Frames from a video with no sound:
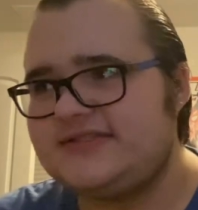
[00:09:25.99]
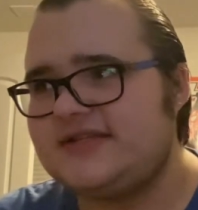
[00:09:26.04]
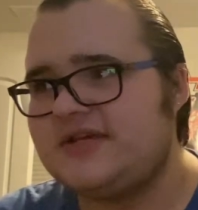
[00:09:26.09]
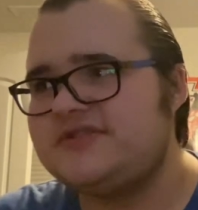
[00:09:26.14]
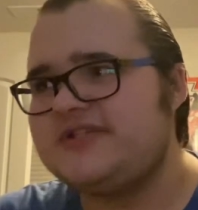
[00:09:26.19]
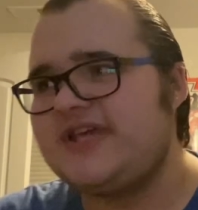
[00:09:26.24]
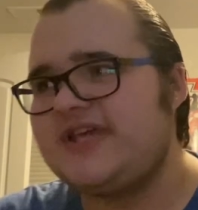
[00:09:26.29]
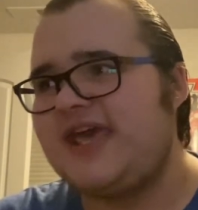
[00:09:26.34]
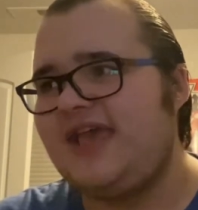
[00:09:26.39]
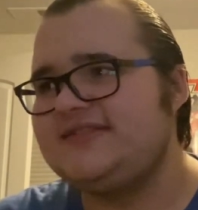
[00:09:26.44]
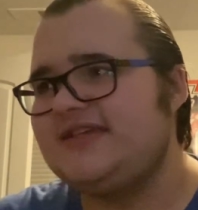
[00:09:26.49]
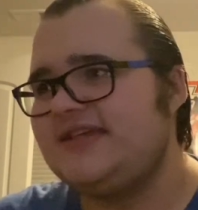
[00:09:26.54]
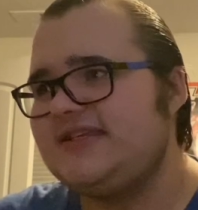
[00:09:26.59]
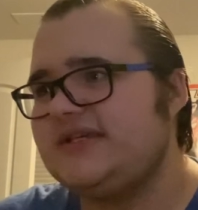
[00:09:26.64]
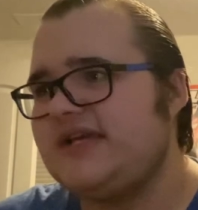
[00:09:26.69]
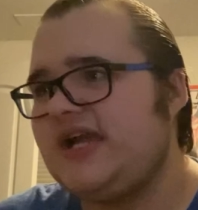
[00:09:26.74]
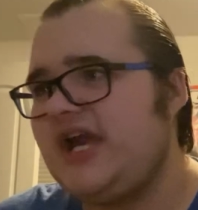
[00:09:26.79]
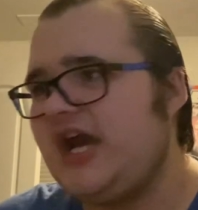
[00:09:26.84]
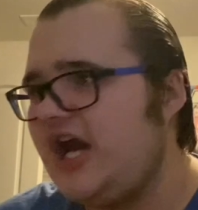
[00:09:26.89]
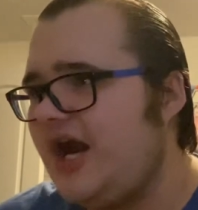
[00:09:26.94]
Now Dax has
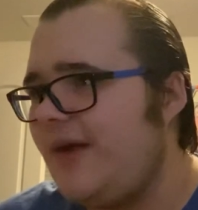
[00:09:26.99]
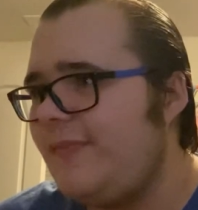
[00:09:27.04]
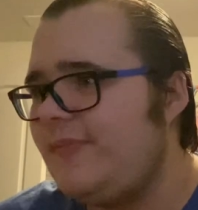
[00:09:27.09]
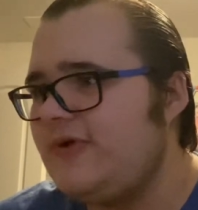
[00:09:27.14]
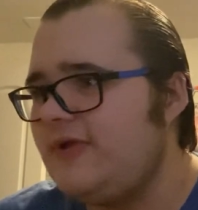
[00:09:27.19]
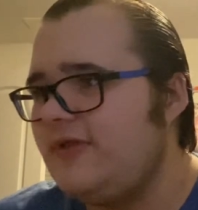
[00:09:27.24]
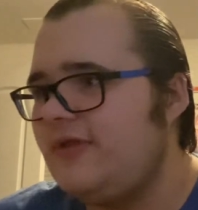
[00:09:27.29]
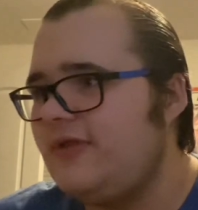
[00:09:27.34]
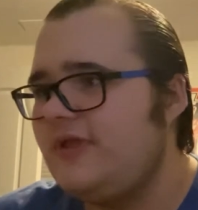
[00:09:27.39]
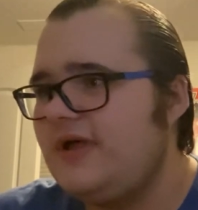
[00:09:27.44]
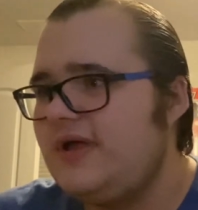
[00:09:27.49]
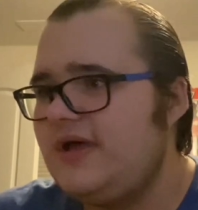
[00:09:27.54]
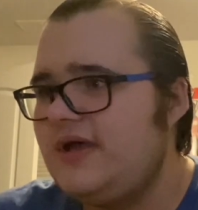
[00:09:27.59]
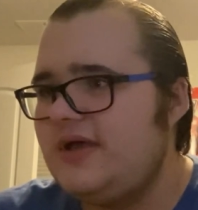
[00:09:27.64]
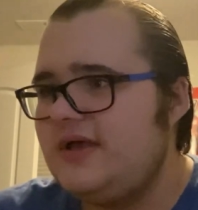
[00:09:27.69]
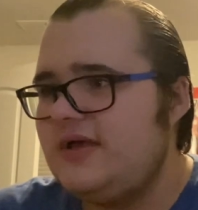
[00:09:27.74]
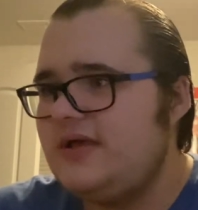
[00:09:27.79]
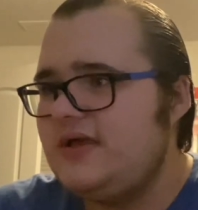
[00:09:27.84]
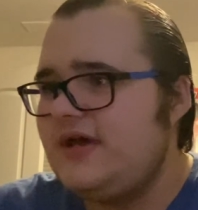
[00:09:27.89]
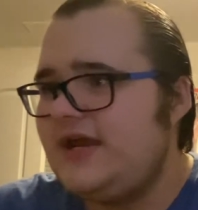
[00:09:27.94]
a couple,
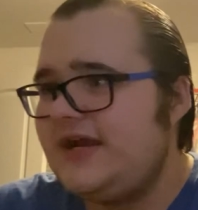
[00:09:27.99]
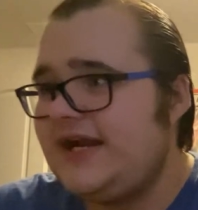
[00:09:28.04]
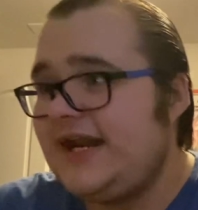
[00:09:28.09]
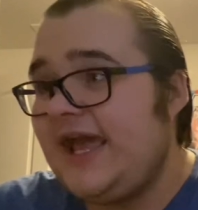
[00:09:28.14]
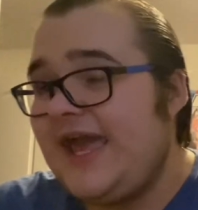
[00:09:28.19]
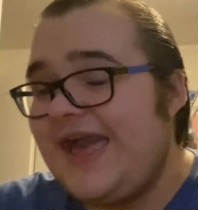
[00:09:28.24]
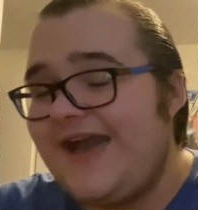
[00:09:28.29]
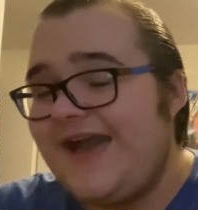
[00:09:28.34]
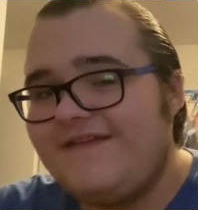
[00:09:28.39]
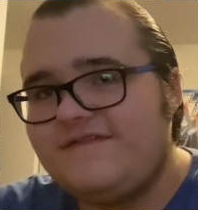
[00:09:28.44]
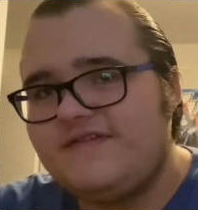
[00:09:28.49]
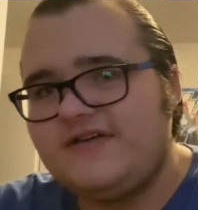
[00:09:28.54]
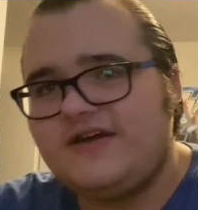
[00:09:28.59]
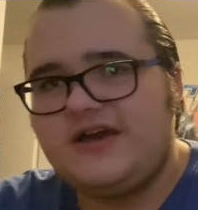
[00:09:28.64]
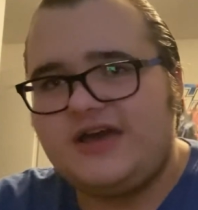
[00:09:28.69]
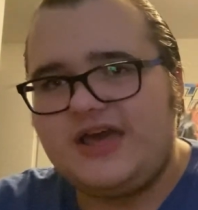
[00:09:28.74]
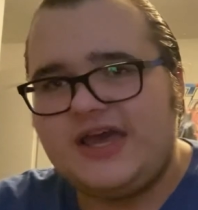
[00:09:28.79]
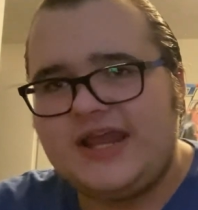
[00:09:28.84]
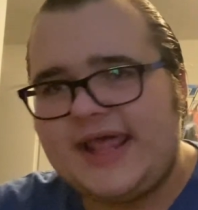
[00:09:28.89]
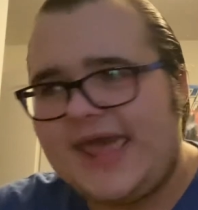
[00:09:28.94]
and I have
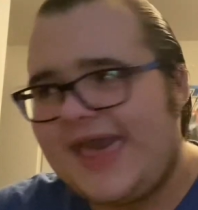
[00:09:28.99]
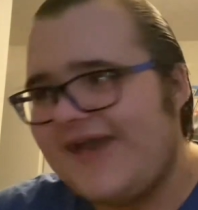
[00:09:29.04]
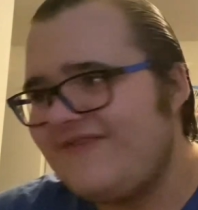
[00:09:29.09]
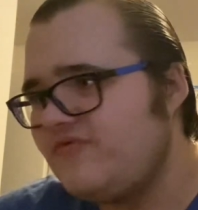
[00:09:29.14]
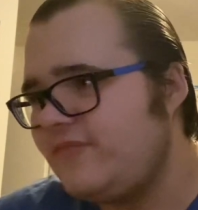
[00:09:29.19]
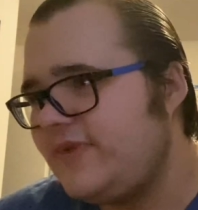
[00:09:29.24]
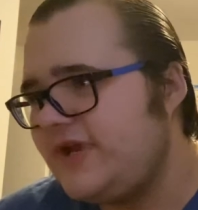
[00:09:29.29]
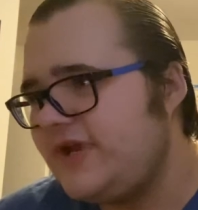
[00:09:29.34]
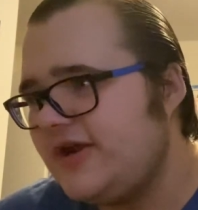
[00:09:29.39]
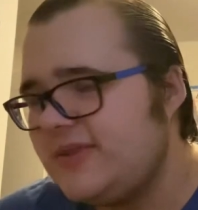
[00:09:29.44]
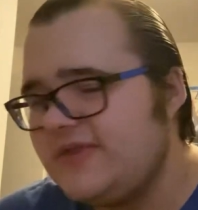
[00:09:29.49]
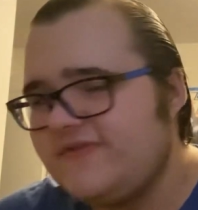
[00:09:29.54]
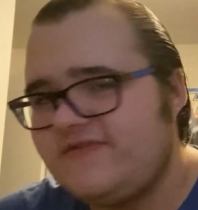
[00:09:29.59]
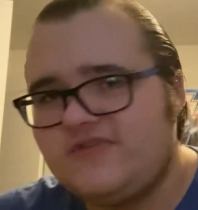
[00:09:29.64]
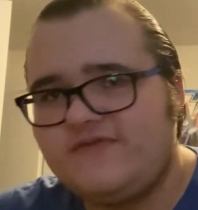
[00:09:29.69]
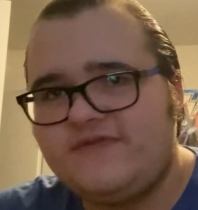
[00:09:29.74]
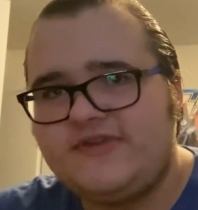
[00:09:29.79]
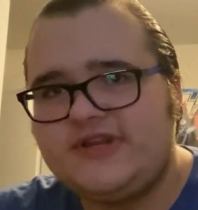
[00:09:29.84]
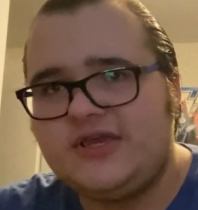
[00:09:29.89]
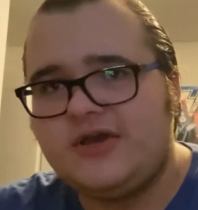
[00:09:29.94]
them here for
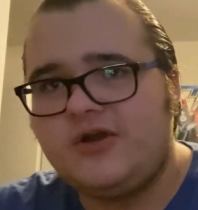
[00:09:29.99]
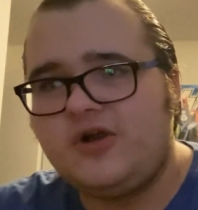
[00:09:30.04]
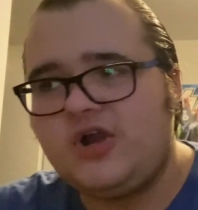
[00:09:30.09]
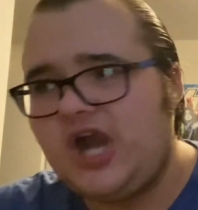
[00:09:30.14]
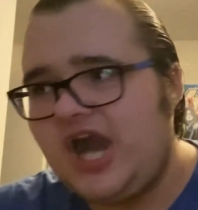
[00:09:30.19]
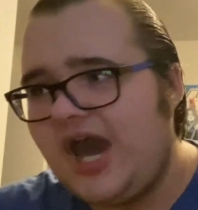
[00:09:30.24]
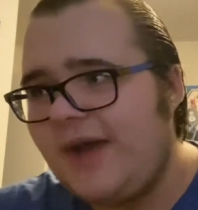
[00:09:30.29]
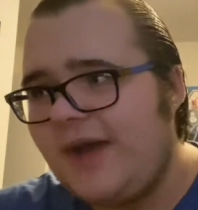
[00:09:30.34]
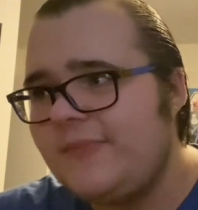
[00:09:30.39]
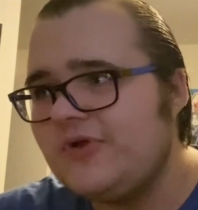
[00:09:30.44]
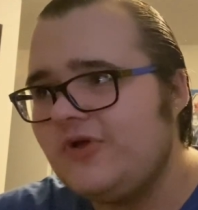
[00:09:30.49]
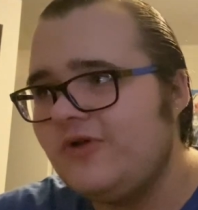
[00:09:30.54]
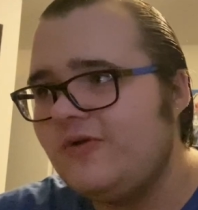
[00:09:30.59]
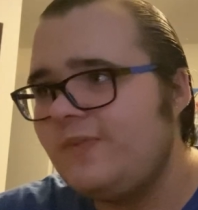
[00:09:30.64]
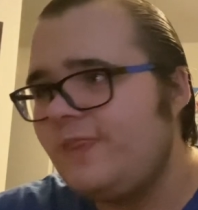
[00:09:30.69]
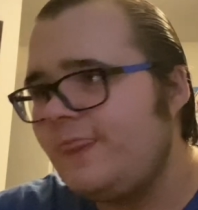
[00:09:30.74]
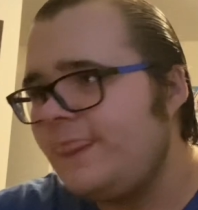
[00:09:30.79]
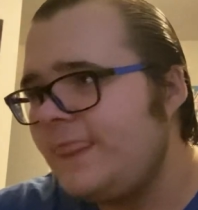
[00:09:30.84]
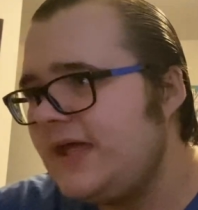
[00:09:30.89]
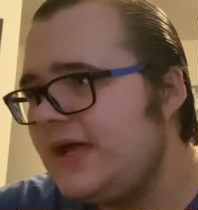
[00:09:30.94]
the video. A couple
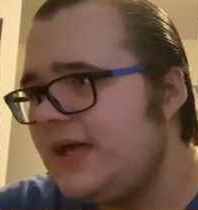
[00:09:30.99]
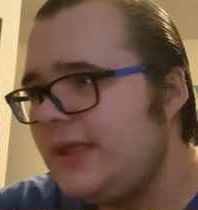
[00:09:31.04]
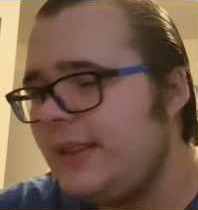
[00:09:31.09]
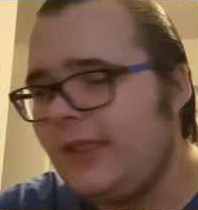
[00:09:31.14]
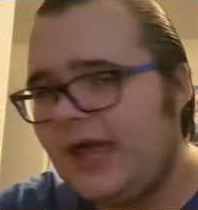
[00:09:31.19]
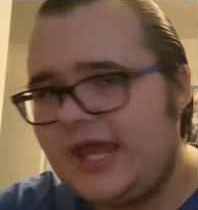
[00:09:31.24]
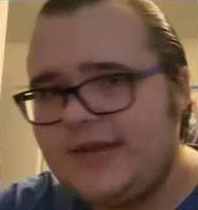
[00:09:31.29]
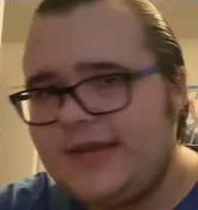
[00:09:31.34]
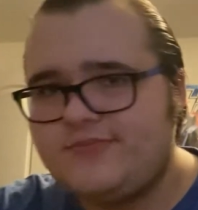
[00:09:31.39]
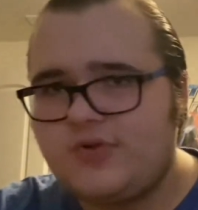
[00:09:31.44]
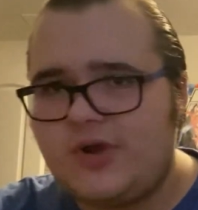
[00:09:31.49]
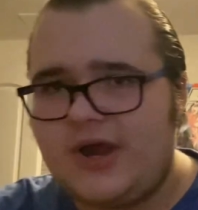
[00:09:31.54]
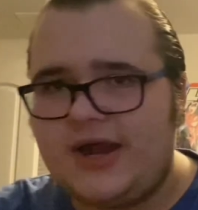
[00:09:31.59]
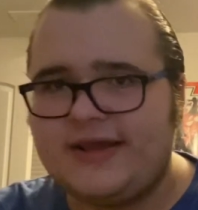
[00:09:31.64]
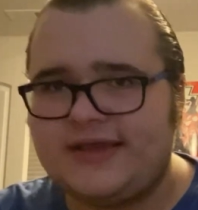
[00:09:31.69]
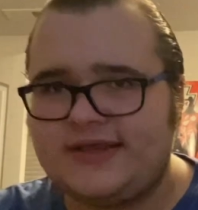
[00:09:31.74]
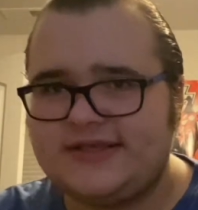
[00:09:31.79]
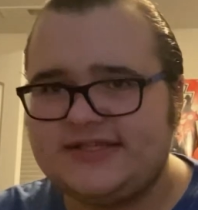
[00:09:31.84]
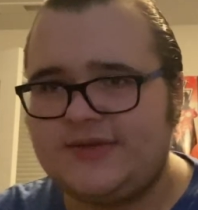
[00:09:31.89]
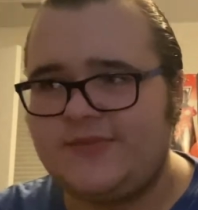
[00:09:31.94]
light
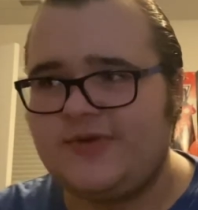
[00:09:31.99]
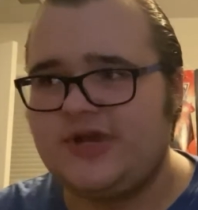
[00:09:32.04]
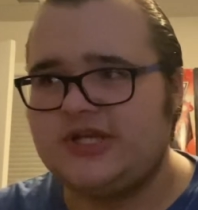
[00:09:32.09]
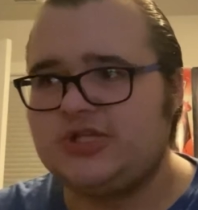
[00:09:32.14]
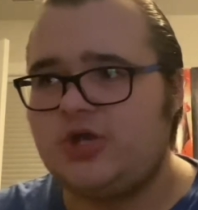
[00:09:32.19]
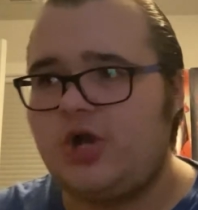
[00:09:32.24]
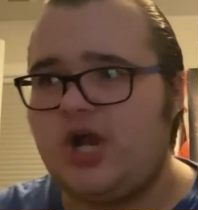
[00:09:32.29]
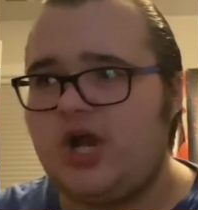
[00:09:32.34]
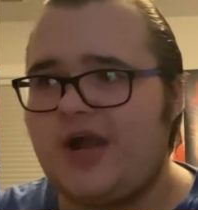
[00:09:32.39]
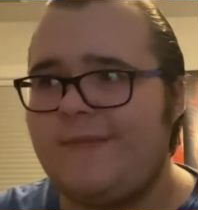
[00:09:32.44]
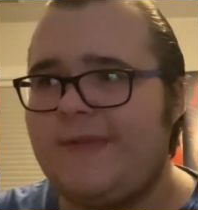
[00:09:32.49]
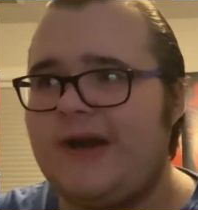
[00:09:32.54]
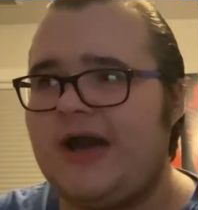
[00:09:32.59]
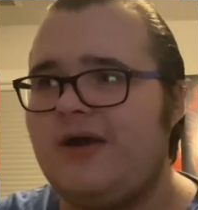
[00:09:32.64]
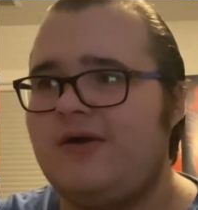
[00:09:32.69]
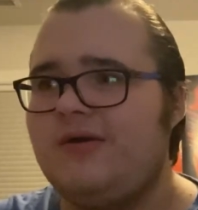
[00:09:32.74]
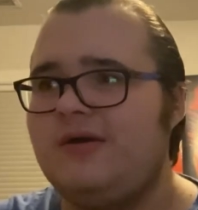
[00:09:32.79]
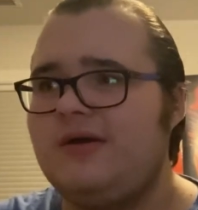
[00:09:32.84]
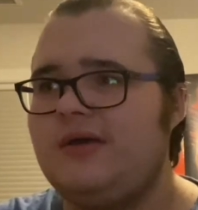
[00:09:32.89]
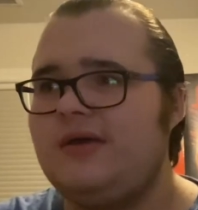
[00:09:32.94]
products. I'm going to talk
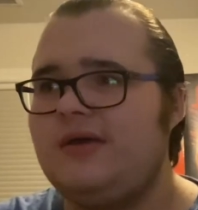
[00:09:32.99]
about